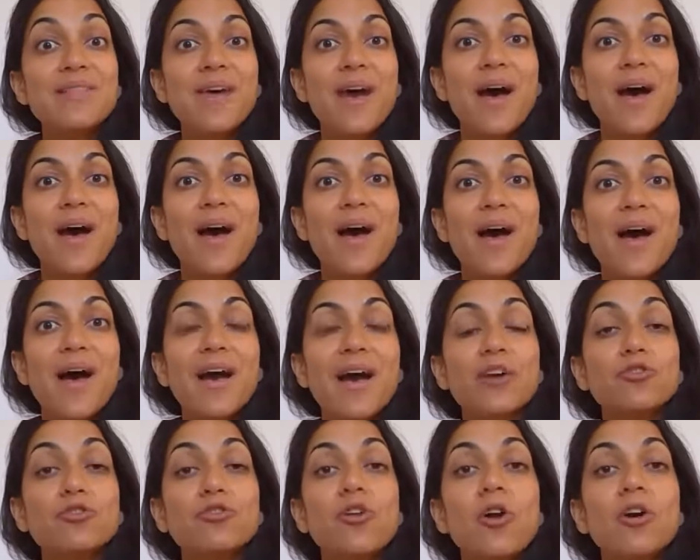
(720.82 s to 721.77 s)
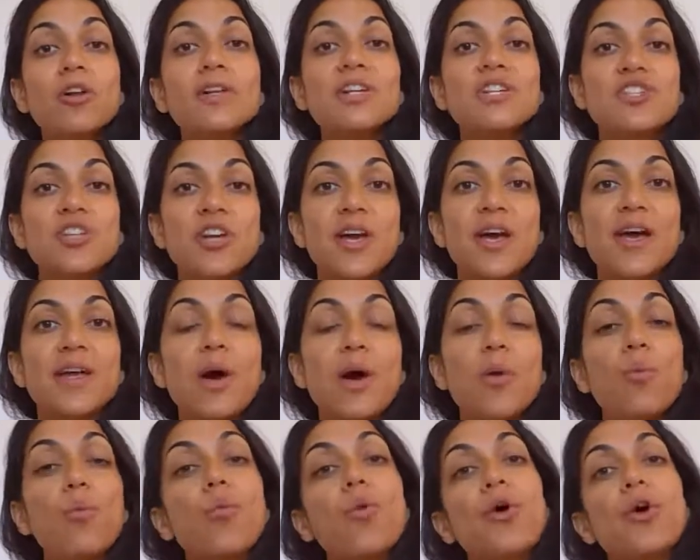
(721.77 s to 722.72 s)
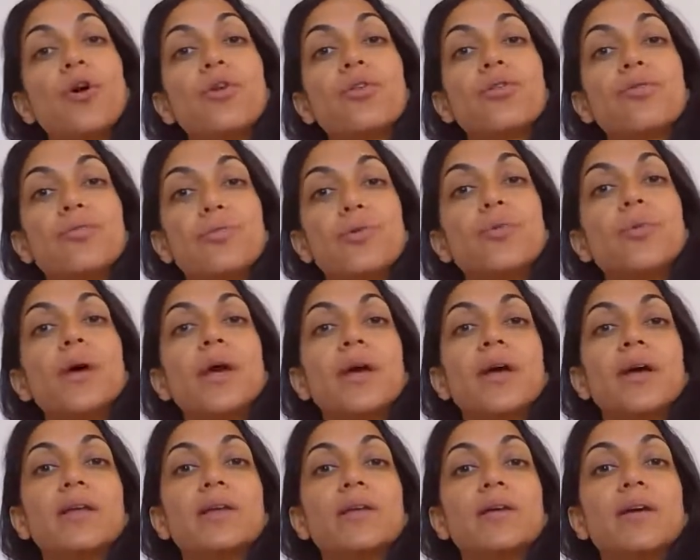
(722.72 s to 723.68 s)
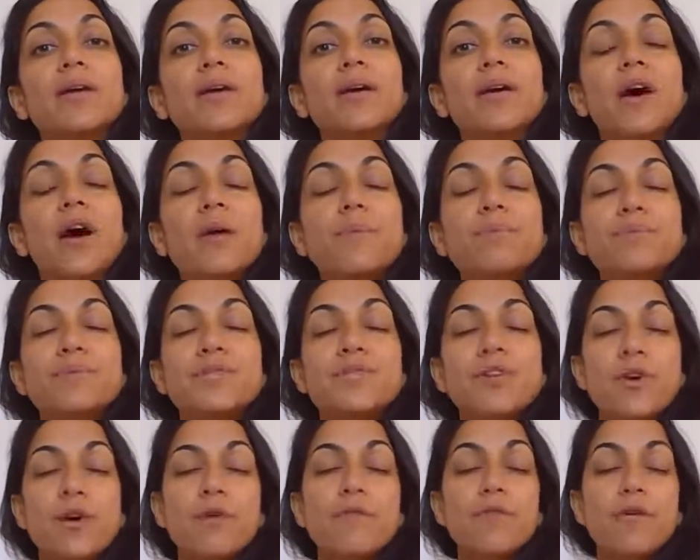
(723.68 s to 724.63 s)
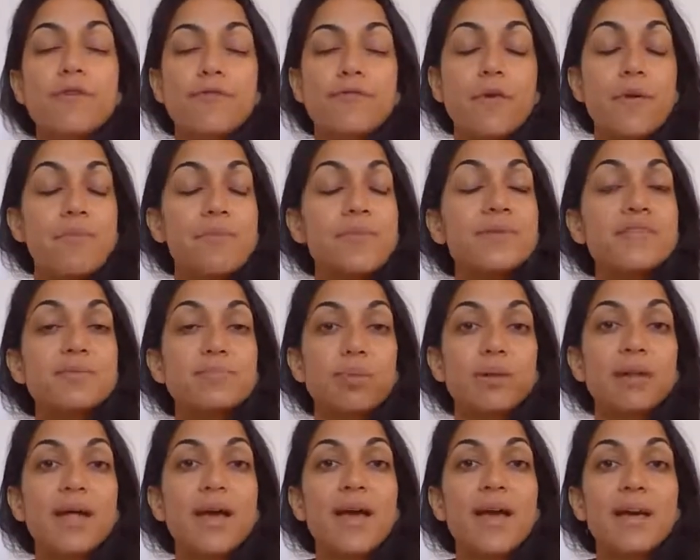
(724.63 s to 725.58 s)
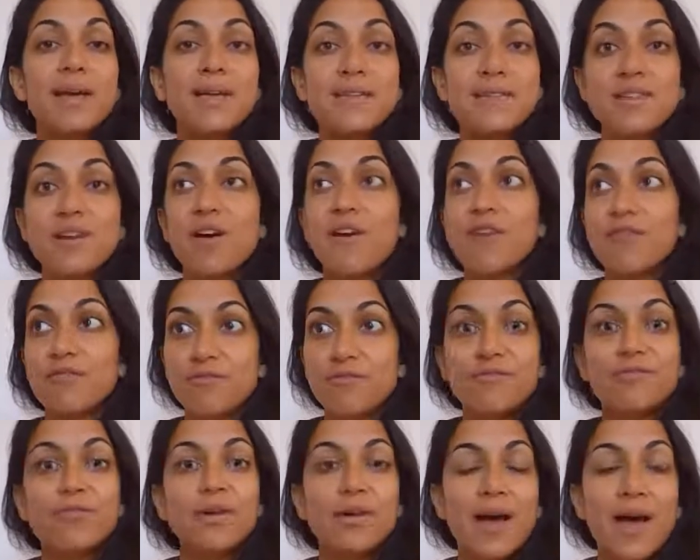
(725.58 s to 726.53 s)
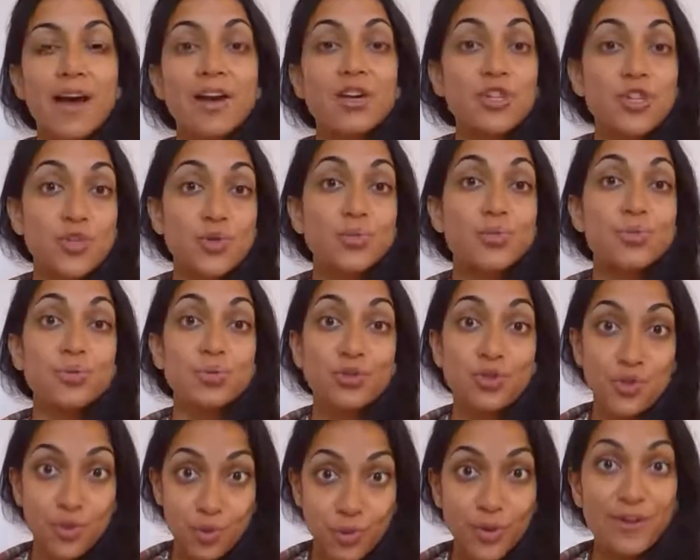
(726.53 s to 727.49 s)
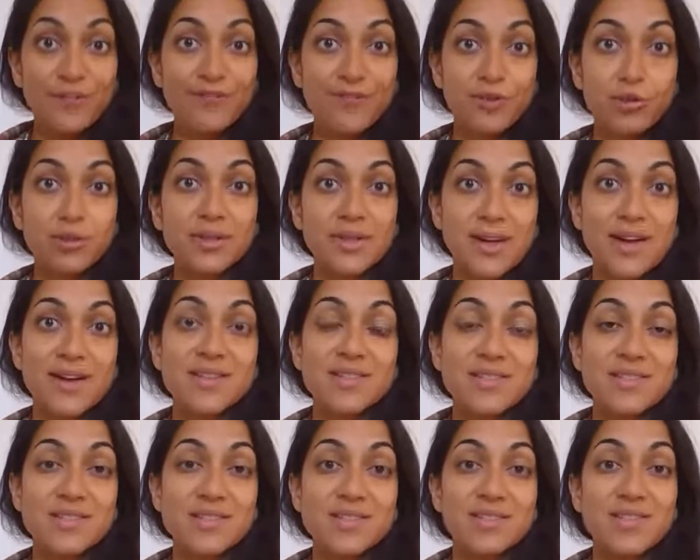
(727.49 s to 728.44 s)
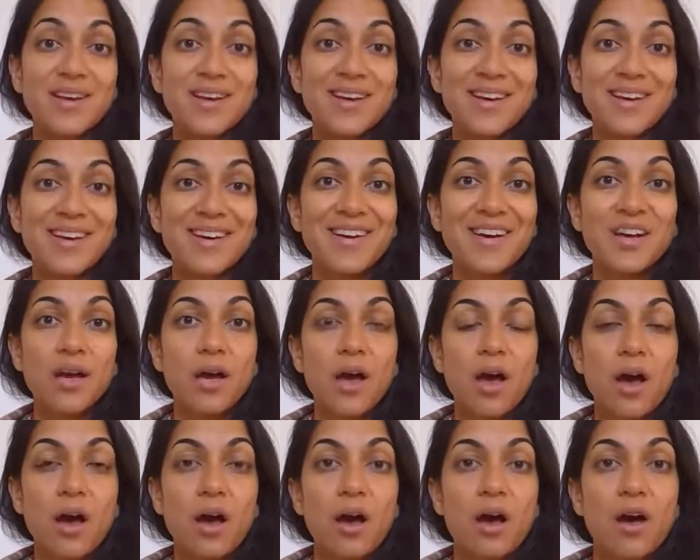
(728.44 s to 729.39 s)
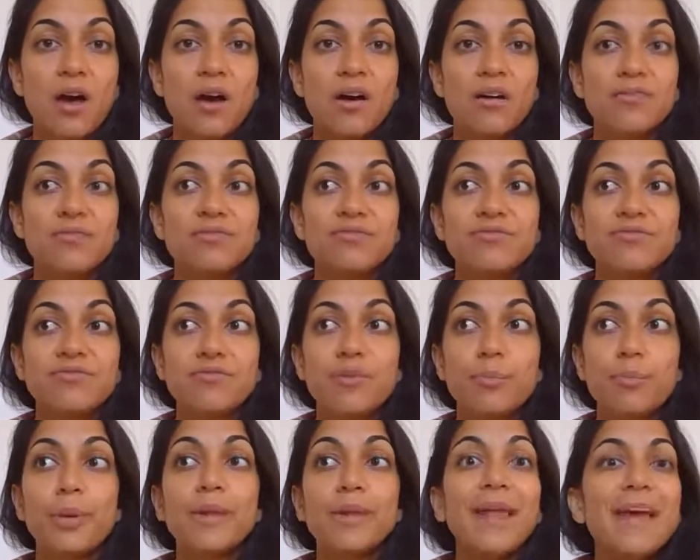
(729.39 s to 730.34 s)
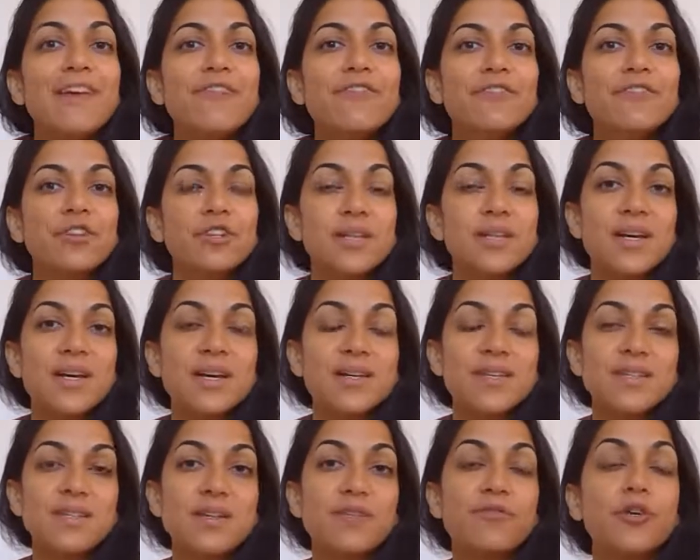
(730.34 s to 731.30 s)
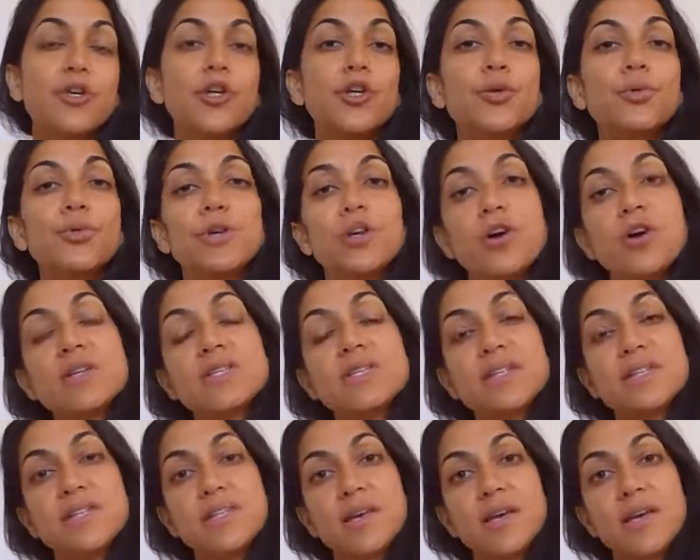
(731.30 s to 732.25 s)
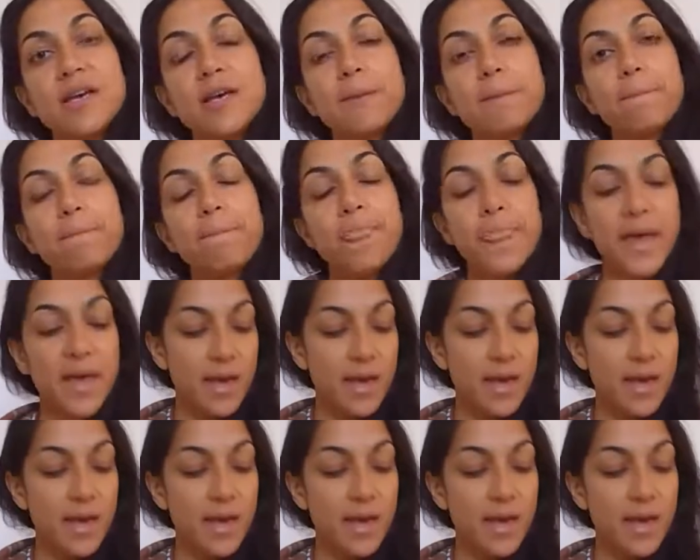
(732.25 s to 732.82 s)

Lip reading: there, acknowledge it and work through it. Observe it from this place of actual joyfulness, of playfulness, of curiosity.